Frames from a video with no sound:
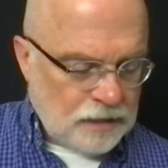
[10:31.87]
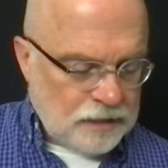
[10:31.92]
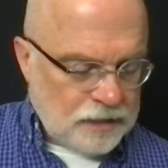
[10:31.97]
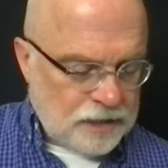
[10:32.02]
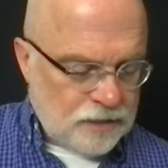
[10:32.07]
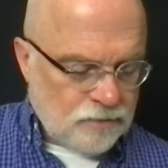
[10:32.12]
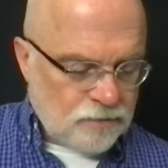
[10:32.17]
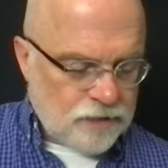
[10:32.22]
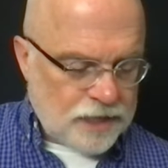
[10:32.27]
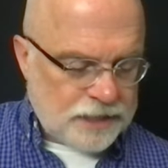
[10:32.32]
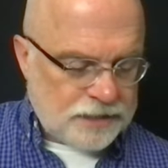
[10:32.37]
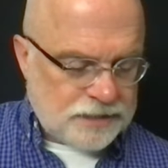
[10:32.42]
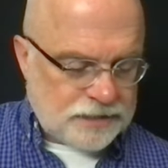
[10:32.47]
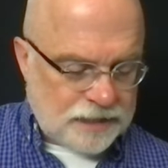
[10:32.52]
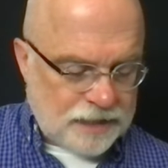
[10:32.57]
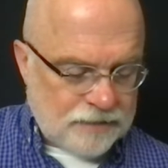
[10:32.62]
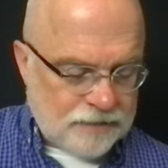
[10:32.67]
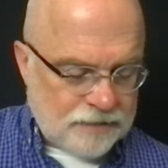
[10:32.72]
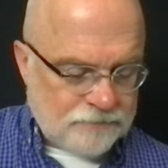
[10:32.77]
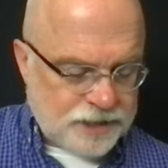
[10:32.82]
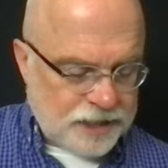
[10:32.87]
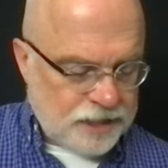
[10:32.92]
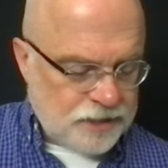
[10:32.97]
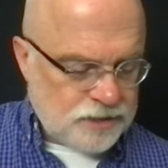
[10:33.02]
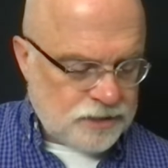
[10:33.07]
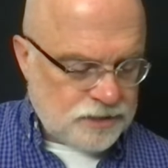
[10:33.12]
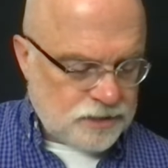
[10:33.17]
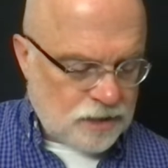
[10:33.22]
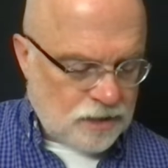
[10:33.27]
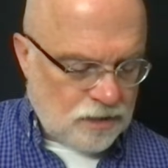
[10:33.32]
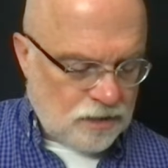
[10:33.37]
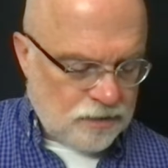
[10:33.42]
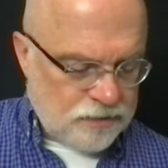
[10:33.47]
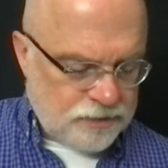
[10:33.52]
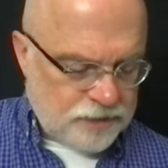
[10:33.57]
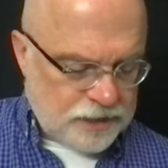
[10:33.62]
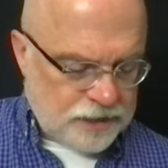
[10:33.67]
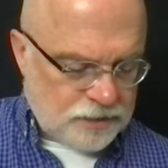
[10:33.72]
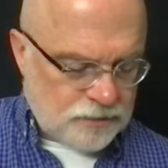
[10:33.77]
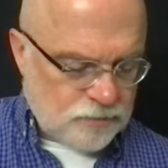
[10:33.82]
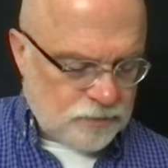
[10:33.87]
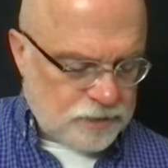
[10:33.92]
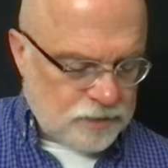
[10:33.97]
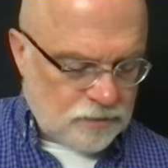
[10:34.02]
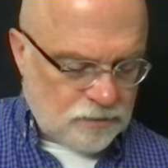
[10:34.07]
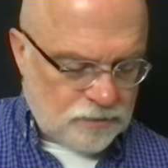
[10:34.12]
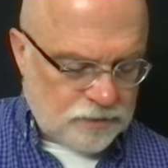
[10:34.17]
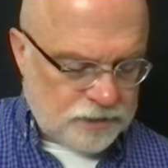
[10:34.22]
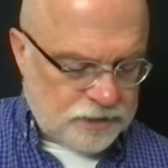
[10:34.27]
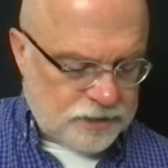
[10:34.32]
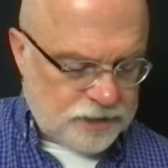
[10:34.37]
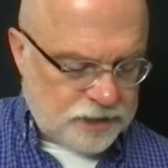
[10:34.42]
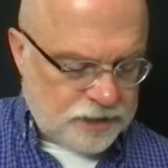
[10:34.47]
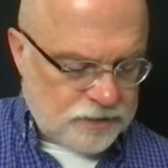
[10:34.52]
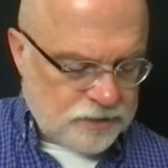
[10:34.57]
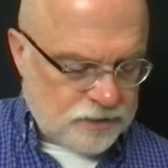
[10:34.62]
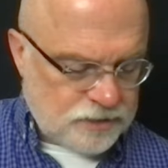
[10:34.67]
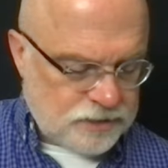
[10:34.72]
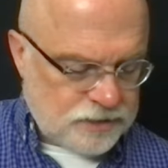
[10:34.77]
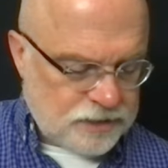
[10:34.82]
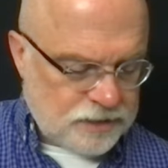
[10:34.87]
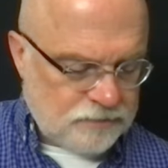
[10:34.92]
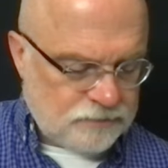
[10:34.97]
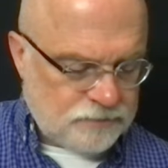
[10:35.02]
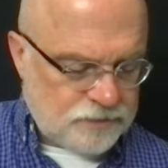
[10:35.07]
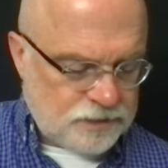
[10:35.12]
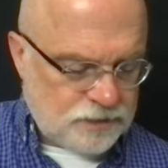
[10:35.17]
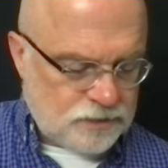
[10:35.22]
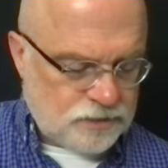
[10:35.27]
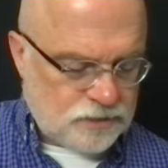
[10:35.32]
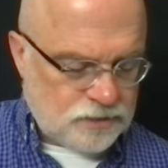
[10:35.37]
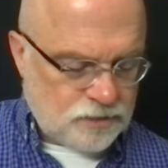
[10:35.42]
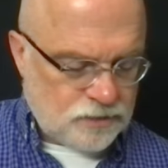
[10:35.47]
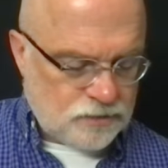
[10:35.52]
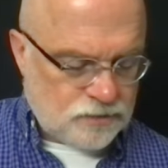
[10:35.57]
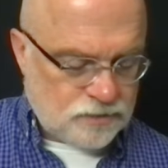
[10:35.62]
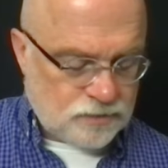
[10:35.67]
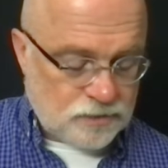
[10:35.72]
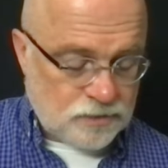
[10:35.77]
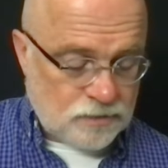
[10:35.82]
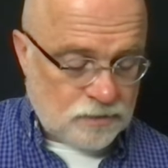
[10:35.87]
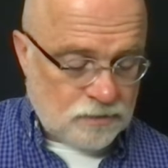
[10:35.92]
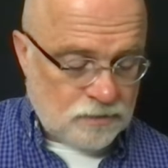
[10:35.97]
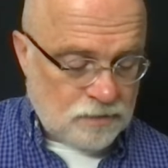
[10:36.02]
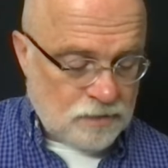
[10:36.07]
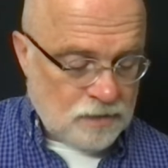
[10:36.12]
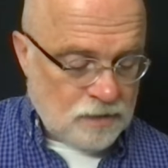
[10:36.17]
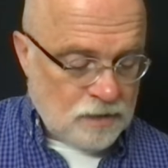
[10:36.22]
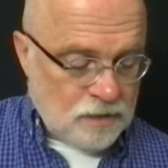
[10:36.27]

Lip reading: Linda writes, love changes all things. We can only change ourselves. That's so true.